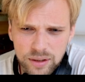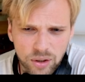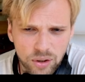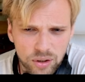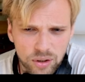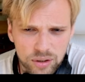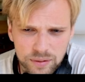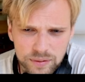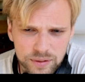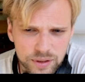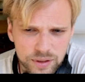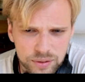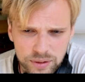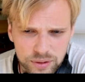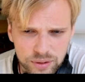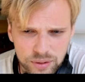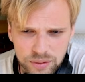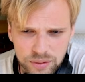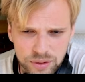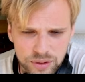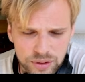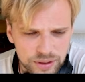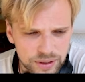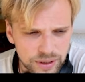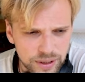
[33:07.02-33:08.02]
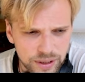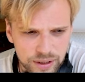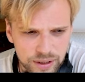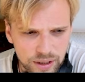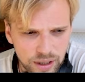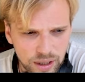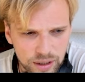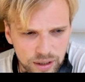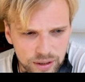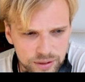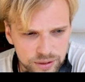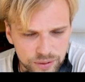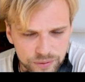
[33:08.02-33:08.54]
all of the resolutions here
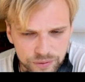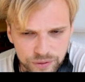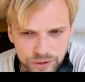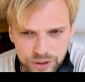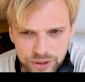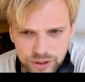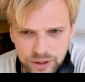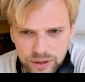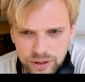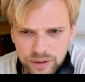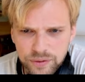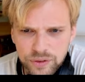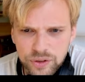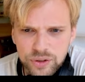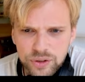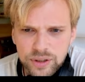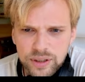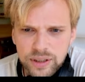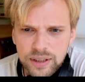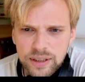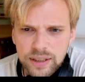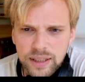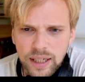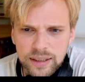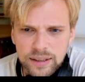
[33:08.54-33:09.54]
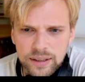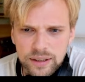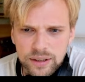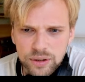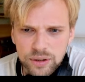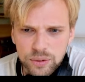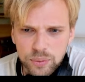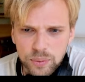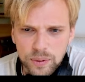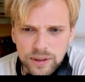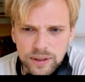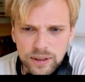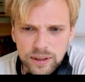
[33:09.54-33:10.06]
are sufficient. If you see
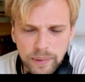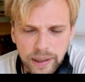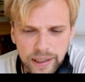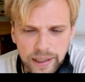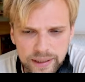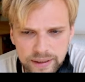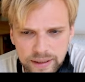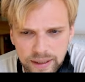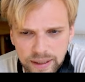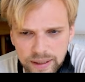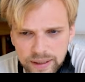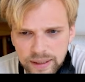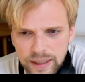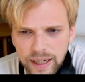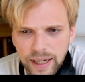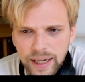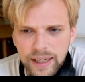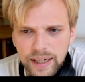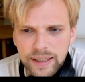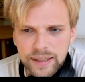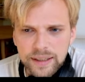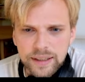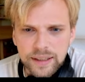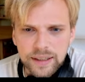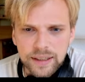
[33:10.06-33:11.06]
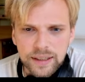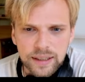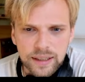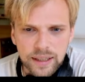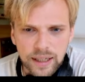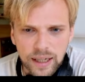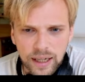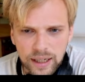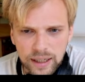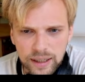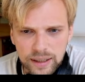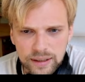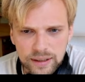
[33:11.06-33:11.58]
1920 by 1080
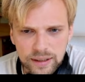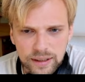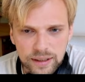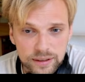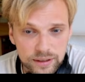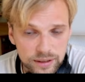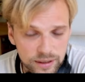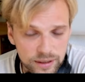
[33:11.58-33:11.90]
and it's